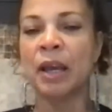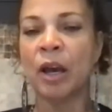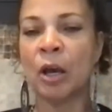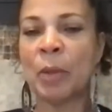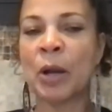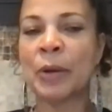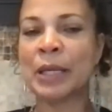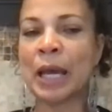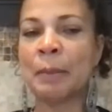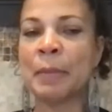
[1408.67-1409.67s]
Amara
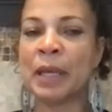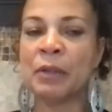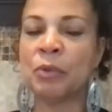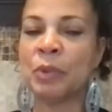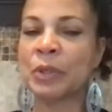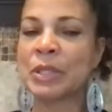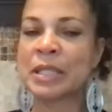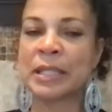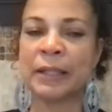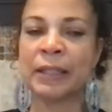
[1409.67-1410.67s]
and Amen, who are
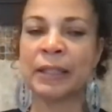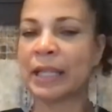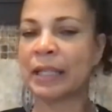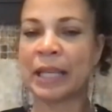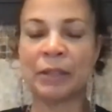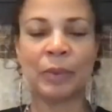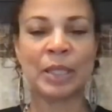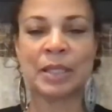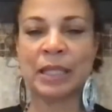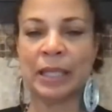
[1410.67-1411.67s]
still in
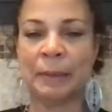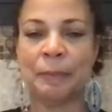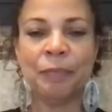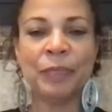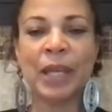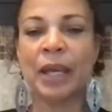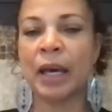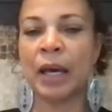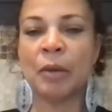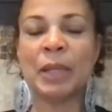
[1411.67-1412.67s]
LAUSD.
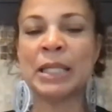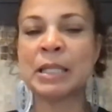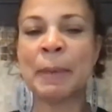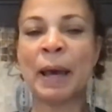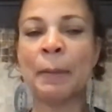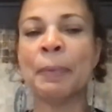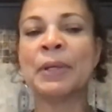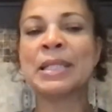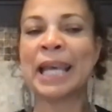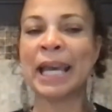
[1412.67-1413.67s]
It's about
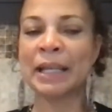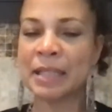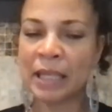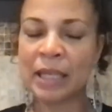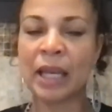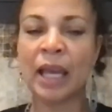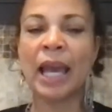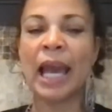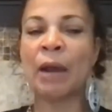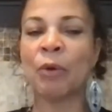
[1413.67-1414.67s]
protecting
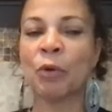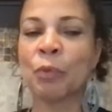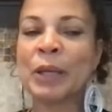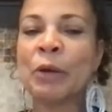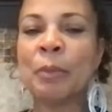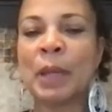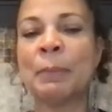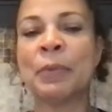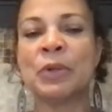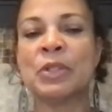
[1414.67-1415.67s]
our real
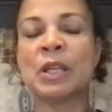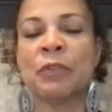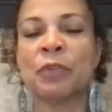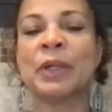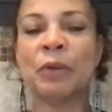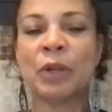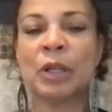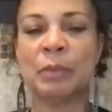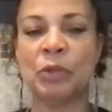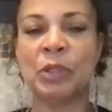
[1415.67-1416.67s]
members of real
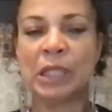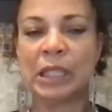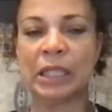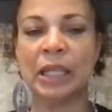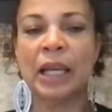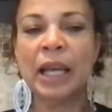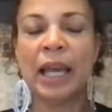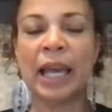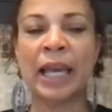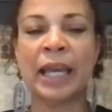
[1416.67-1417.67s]
community.
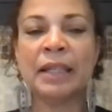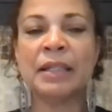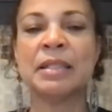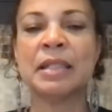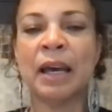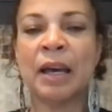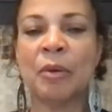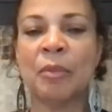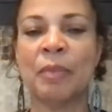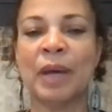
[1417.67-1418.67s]
And
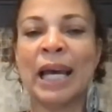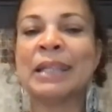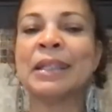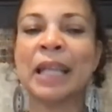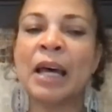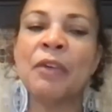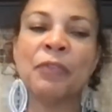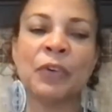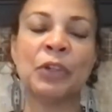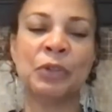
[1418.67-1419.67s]
I'd love
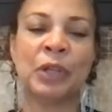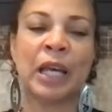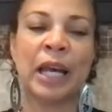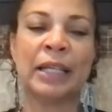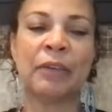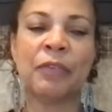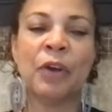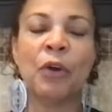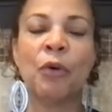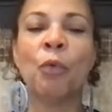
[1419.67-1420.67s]
for you to kind of
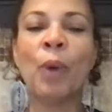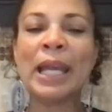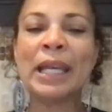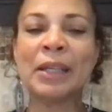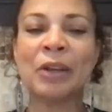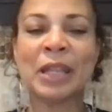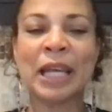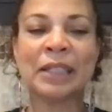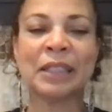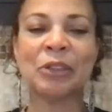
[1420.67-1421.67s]
weigh in on
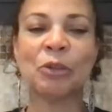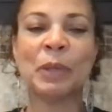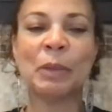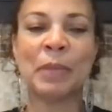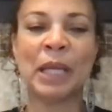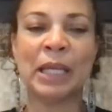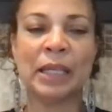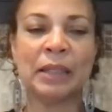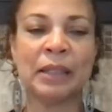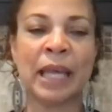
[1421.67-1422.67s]
that a little bit,
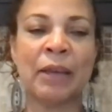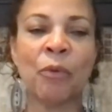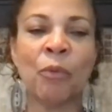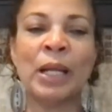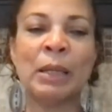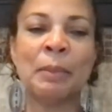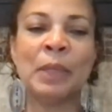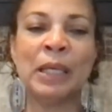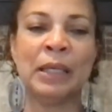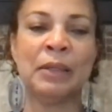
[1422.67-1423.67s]
Megan, like what it
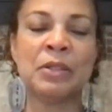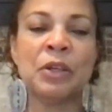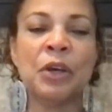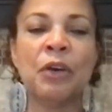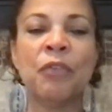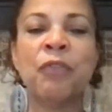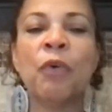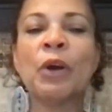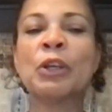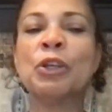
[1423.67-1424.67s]
means
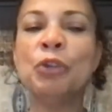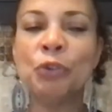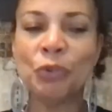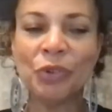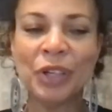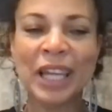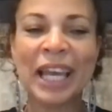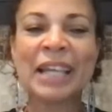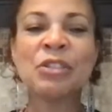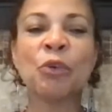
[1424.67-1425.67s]
for you
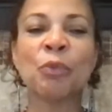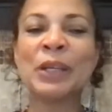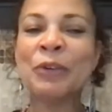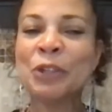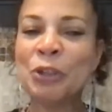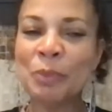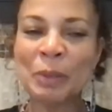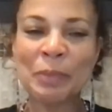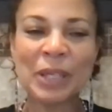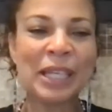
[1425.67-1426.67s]
as a real
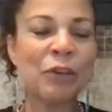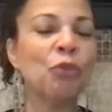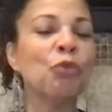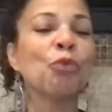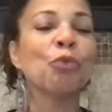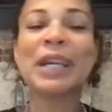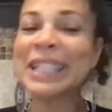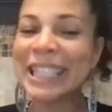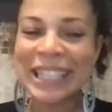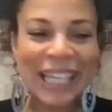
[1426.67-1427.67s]
human being who
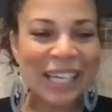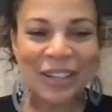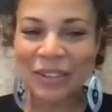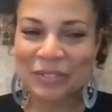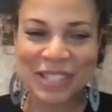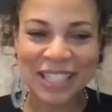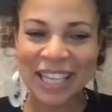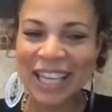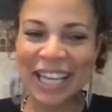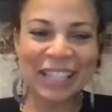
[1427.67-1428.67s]
really lives
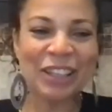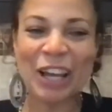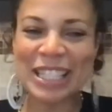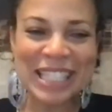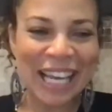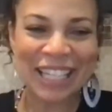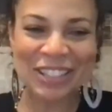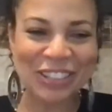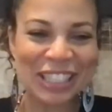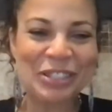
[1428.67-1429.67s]
in Los
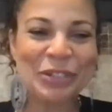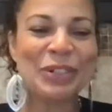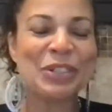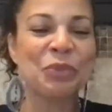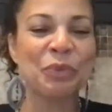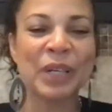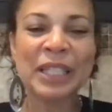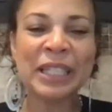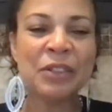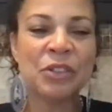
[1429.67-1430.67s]
Angeles, who is
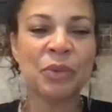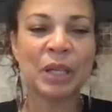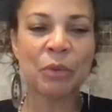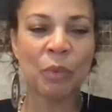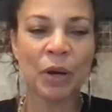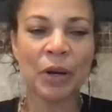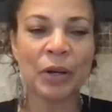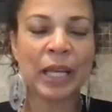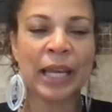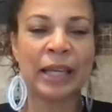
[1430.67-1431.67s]
really doing
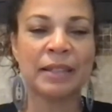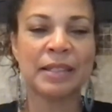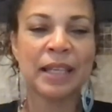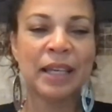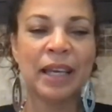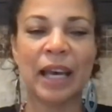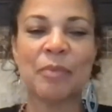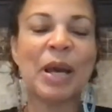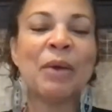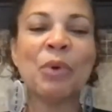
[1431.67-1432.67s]
work as
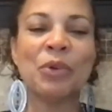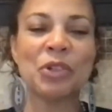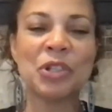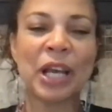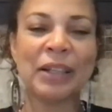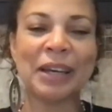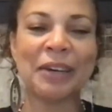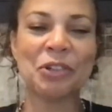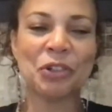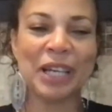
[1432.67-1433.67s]
I won't shout
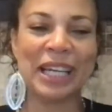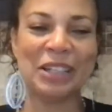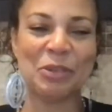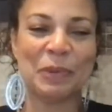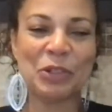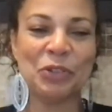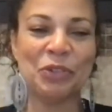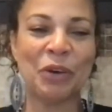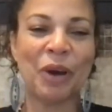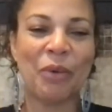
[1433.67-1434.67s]
out your age, but
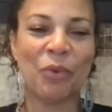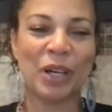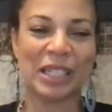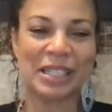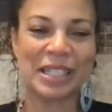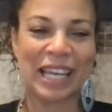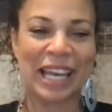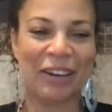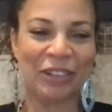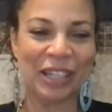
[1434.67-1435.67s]
I want to say
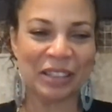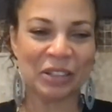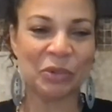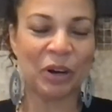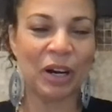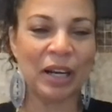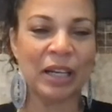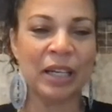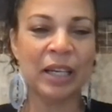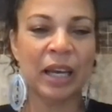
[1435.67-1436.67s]
how young you are,
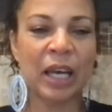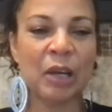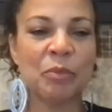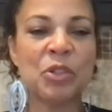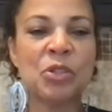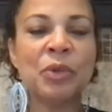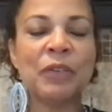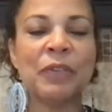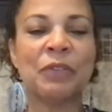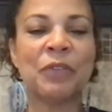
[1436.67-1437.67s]
to
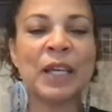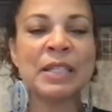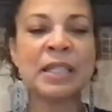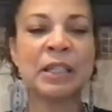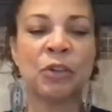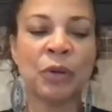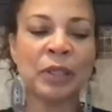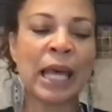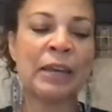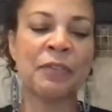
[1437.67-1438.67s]
have invested your
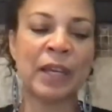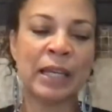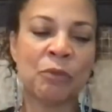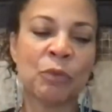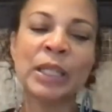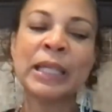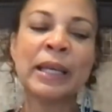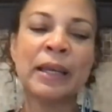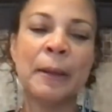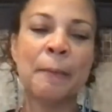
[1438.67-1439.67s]
life and
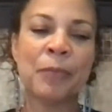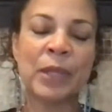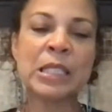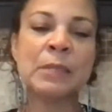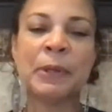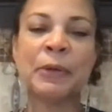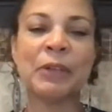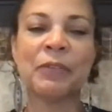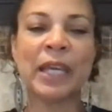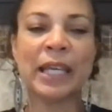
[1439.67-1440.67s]
really the spirit
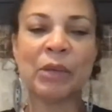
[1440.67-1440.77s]
of Kenny